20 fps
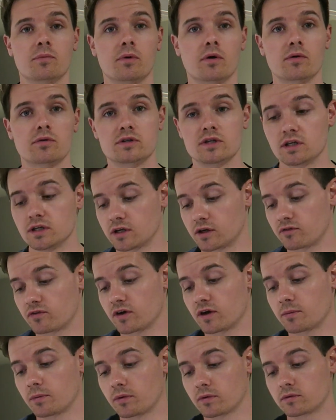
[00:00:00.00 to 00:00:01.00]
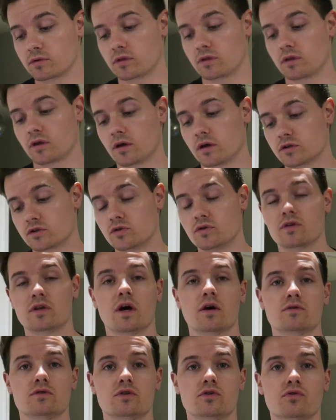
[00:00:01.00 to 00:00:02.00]
for protein. I've hit about
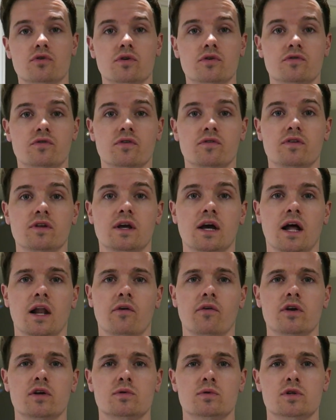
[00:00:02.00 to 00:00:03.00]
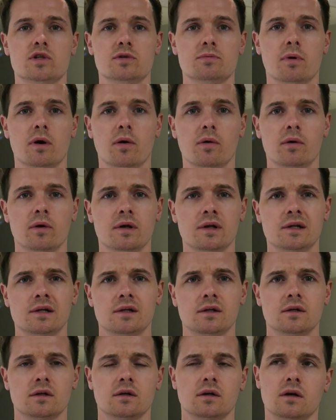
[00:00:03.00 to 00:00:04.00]
2,350 calories, which is about
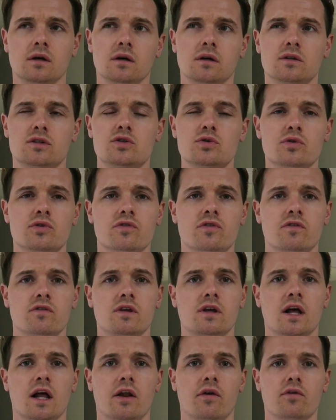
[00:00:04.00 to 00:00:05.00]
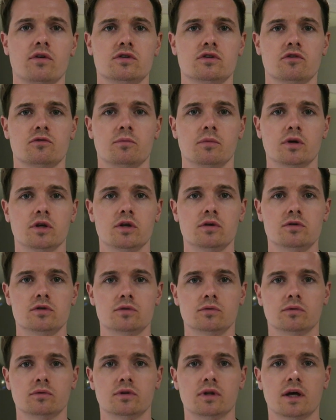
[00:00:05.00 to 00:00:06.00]
250 calories off my
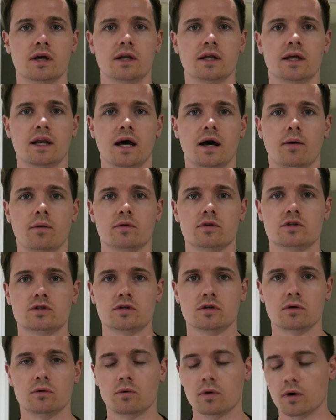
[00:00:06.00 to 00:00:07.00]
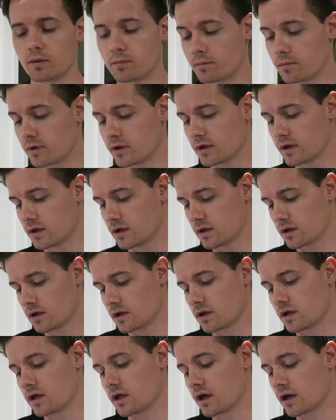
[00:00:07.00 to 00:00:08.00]
usual daily allowance. So
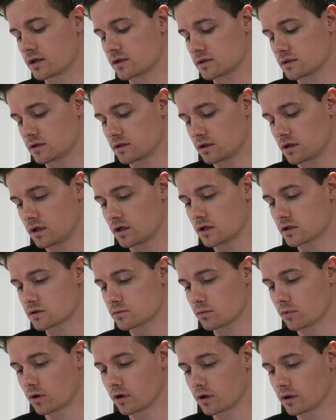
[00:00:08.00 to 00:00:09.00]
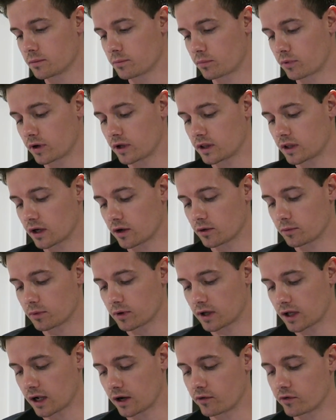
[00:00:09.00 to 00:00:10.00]
yes, here's my breakdown of
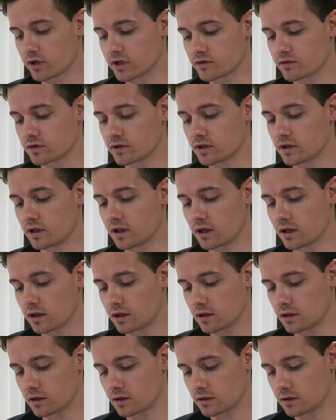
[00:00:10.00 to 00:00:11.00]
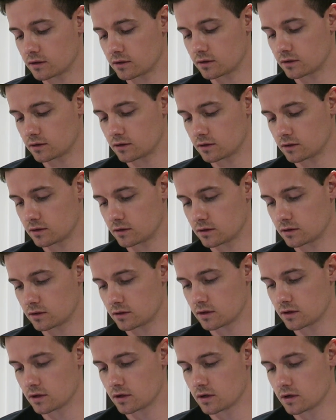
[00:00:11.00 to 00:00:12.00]
my calories for today.
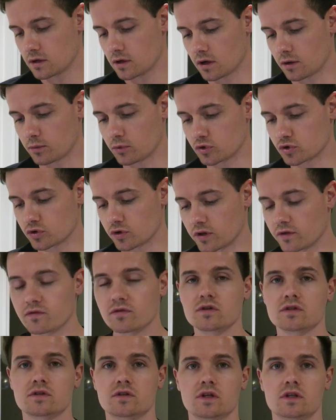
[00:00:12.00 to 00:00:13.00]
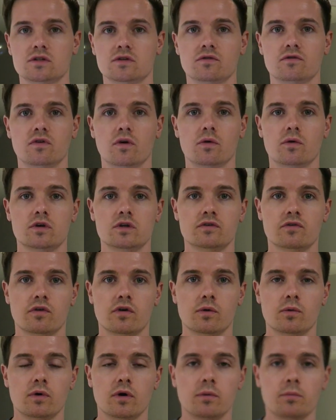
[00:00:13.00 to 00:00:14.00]
I'm not sure if this will focus
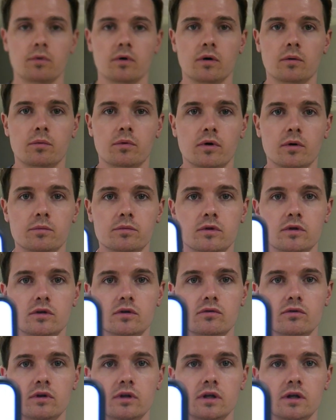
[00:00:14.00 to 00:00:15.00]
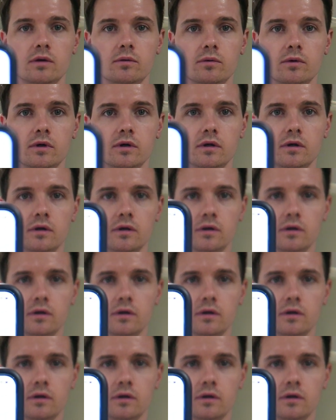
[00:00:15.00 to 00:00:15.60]
very well, but I'll put it up to the screen anyway,